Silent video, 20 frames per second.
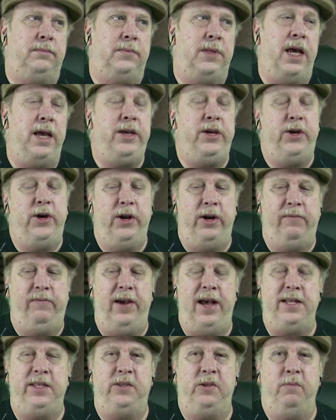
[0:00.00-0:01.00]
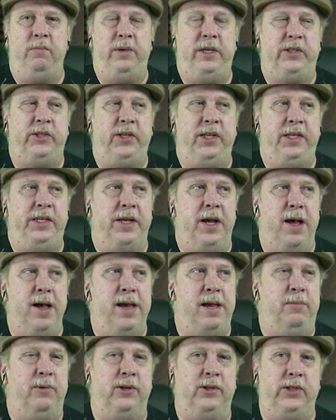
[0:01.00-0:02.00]
Hey, you could have had some missing
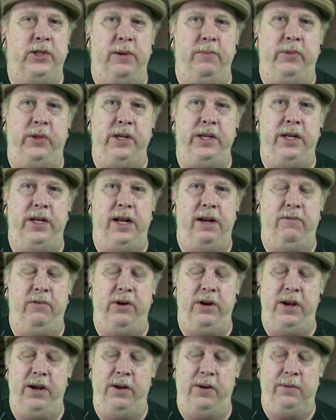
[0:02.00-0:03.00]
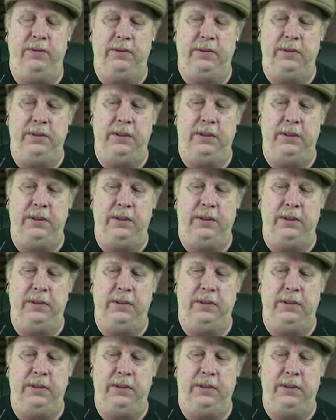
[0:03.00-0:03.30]
time or something. You never know.